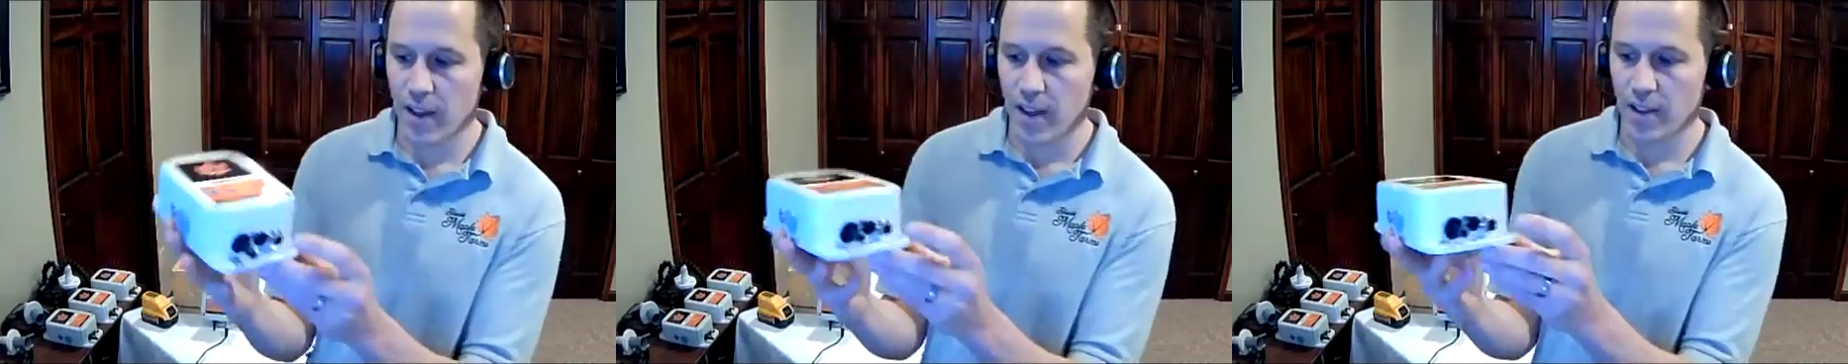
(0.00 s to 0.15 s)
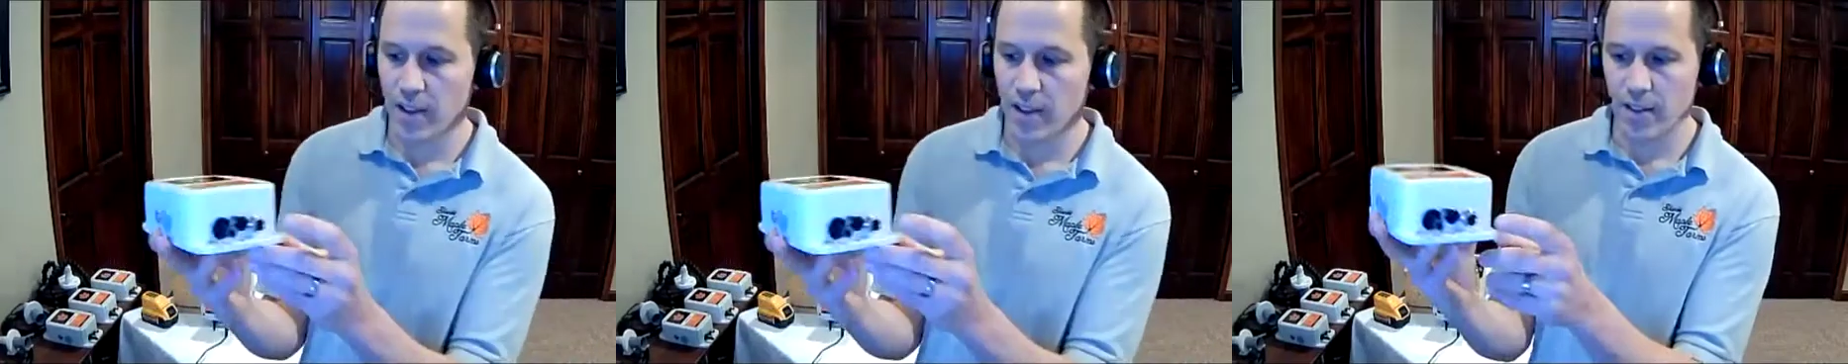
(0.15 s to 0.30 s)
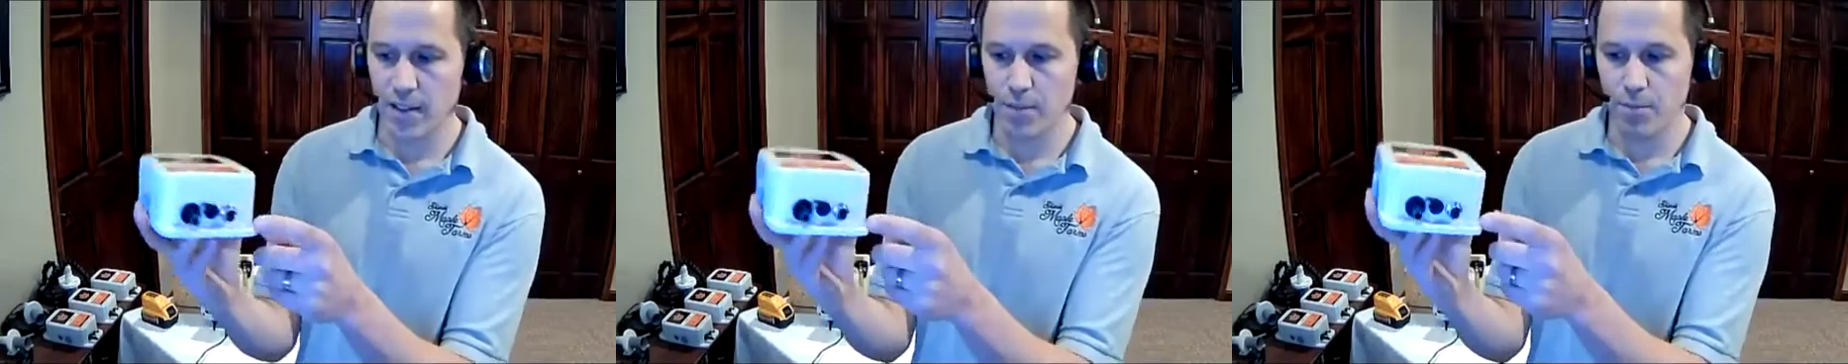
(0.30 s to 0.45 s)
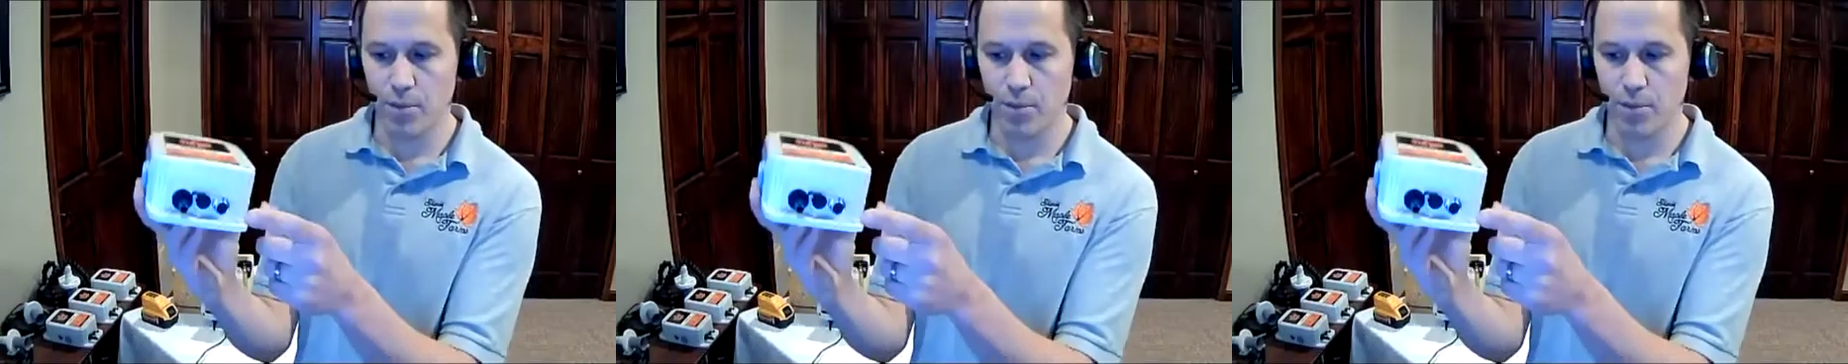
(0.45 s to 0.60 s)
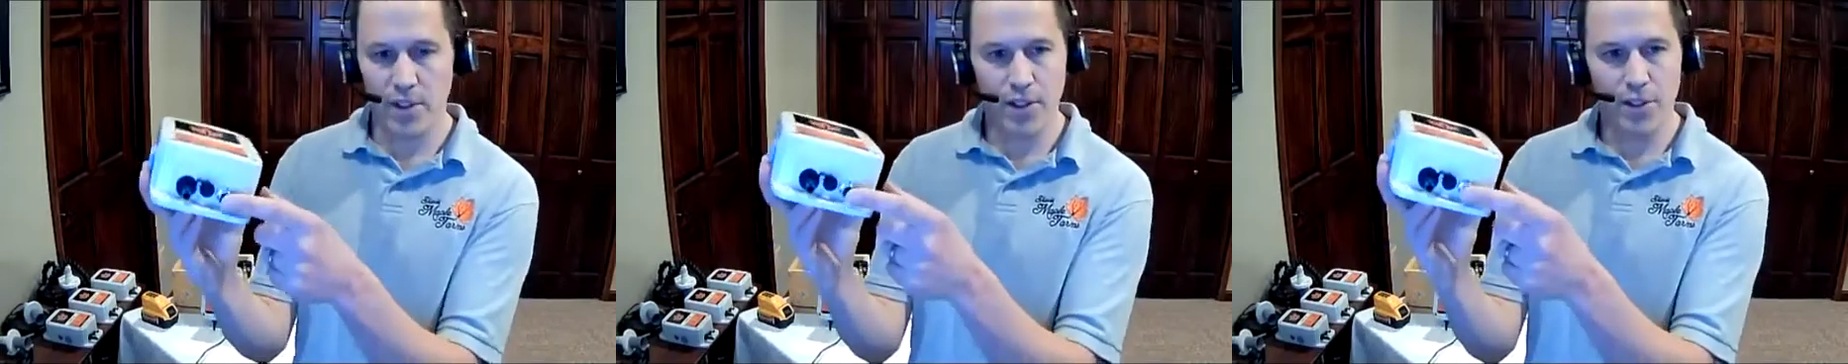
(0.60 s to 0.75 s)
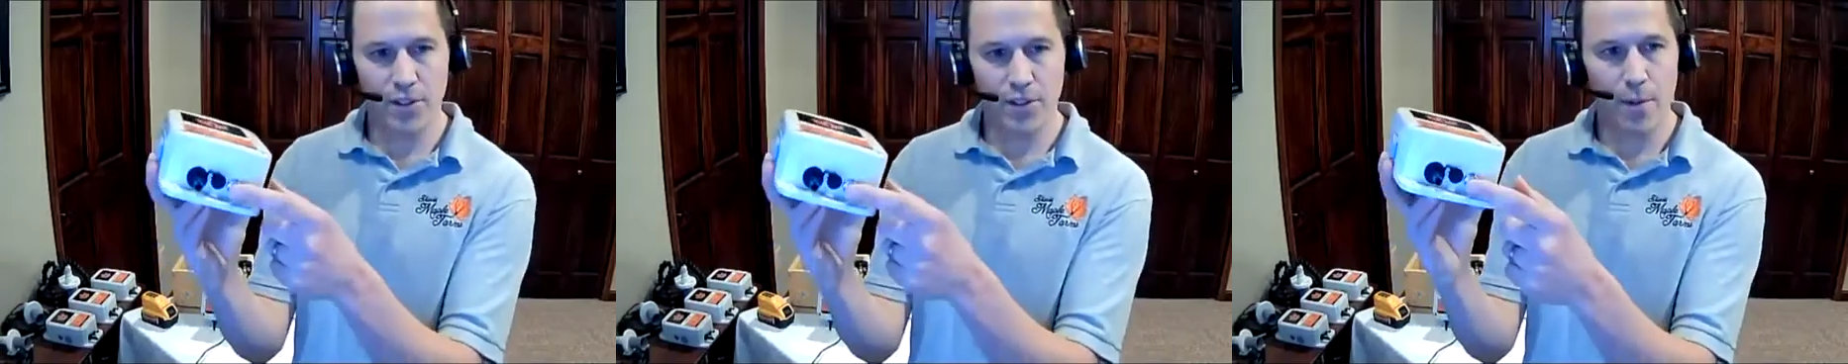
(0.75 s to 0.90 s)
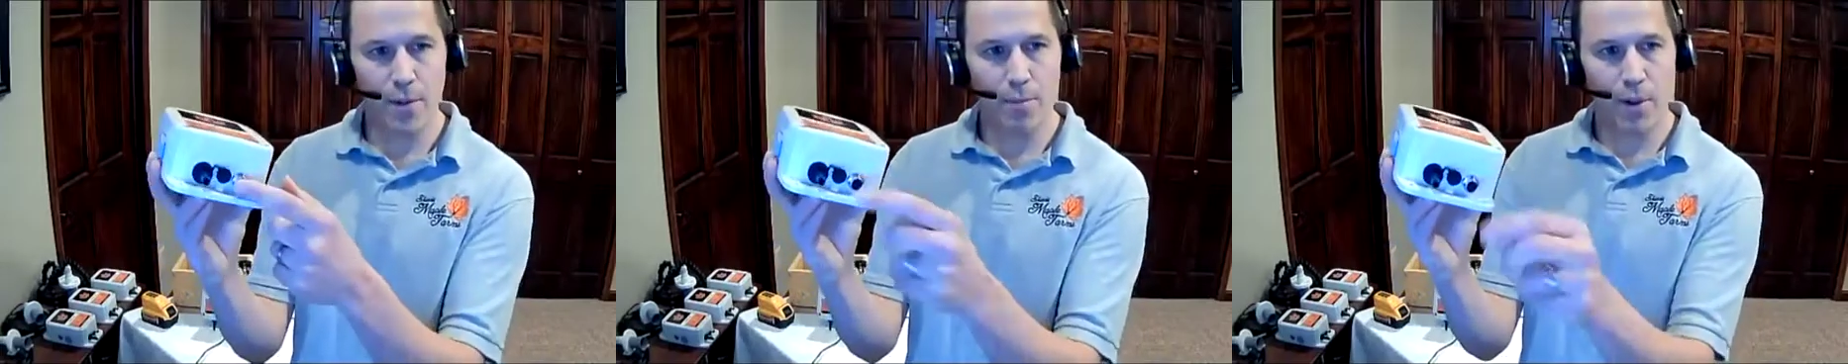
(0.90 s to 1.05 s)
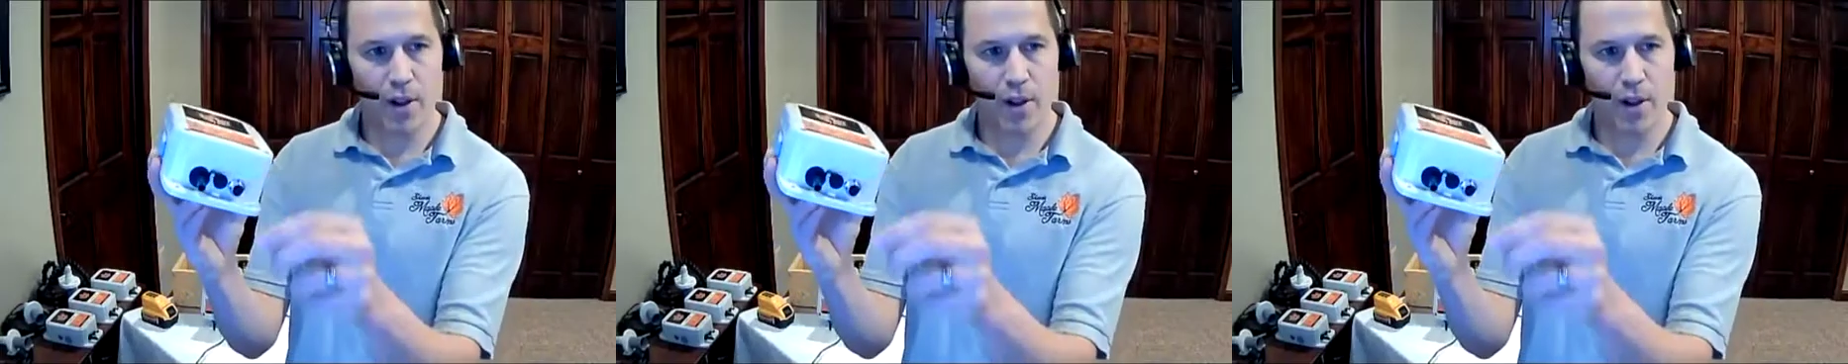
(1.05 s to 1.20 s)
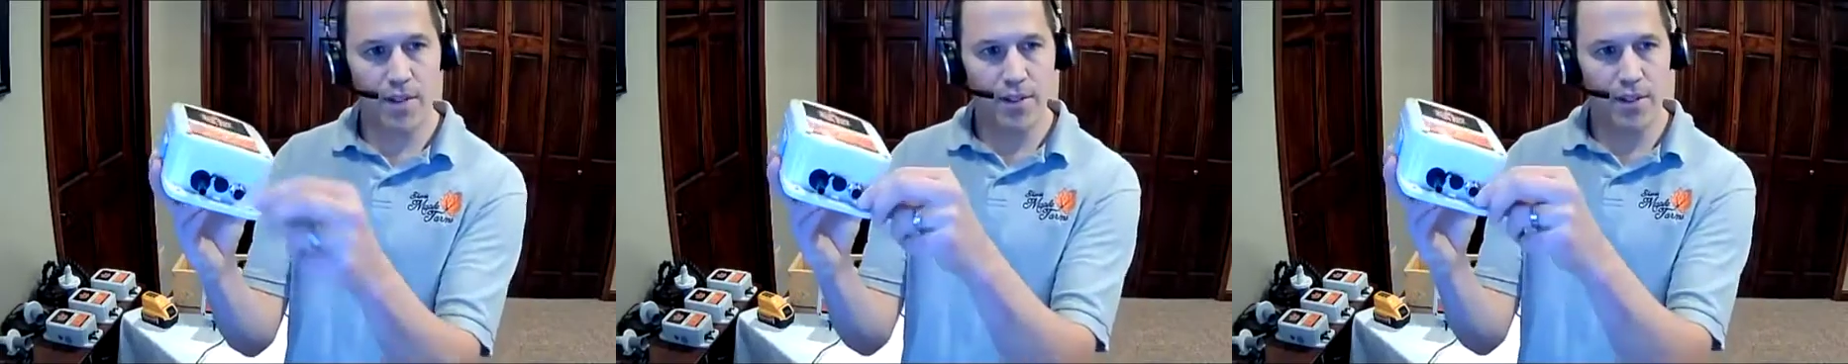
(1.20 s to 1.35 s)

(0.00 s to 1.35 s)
That's a simple sensor that plugs